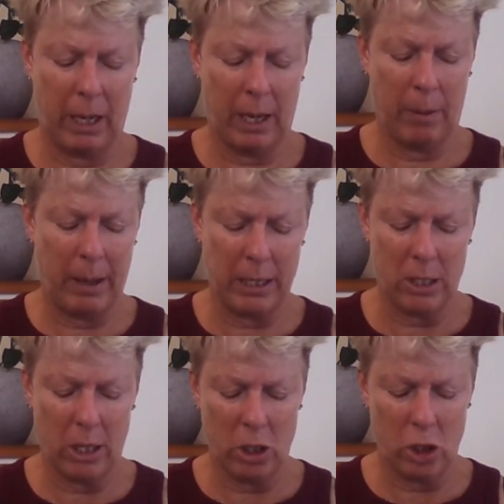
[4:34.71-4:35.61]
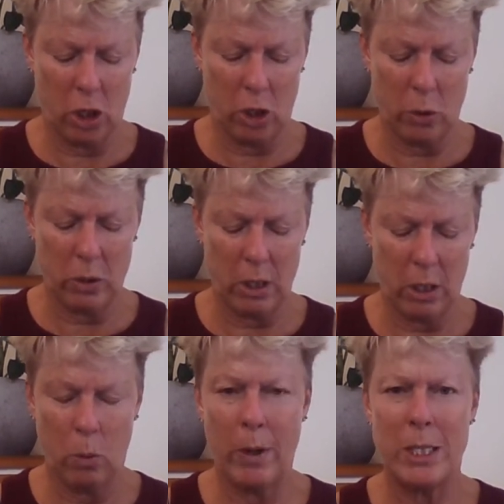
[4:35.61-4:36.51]
amongst those circles that
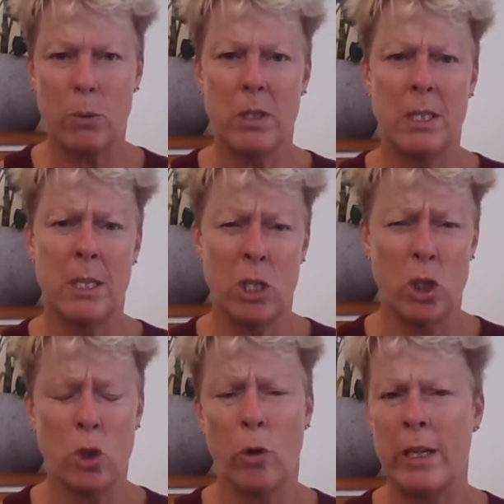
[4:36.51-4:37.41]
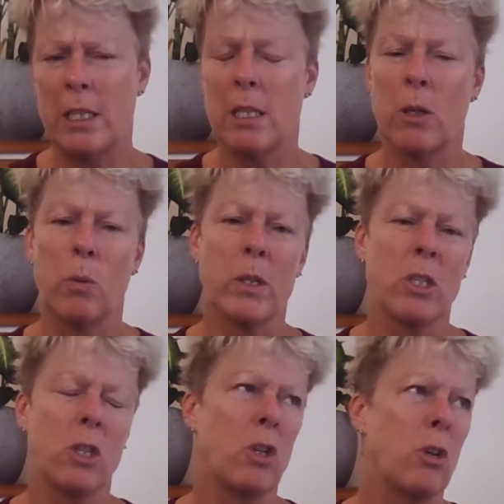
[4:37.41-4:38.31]
the West was disjointed, it
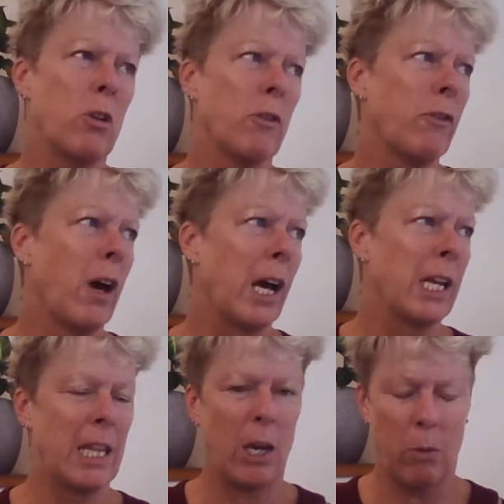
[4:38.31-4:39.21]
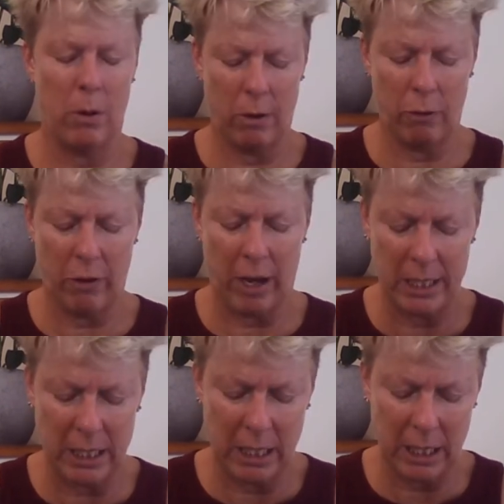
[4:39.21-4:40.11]
wasn't unified, they were in
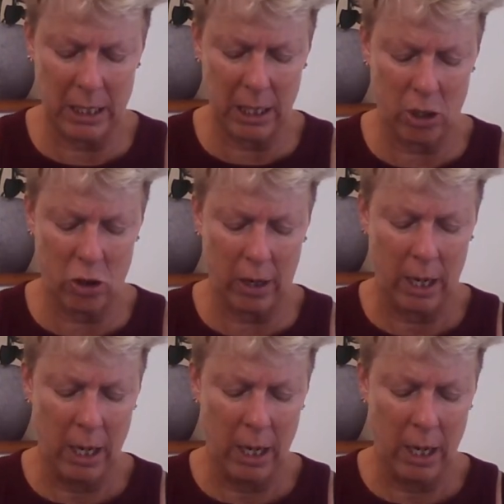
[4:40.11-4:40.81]
fighting, etc.